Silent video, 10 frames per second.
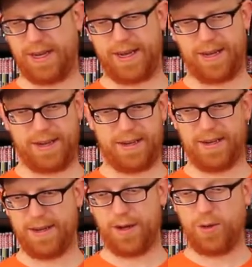I uh,
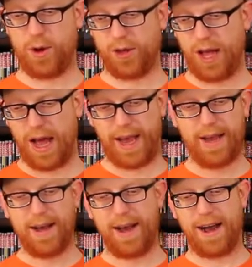won't
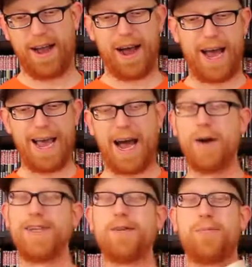lie, I, I,
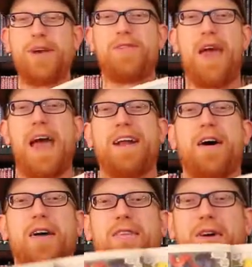I was a big fan
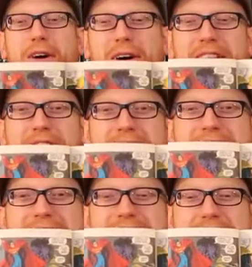of all of
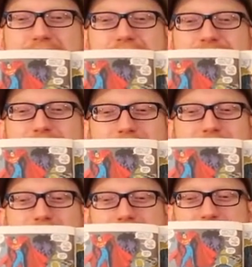these series when
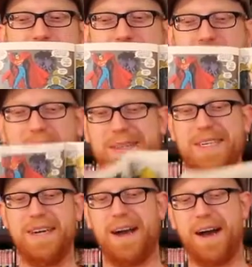they were coming out.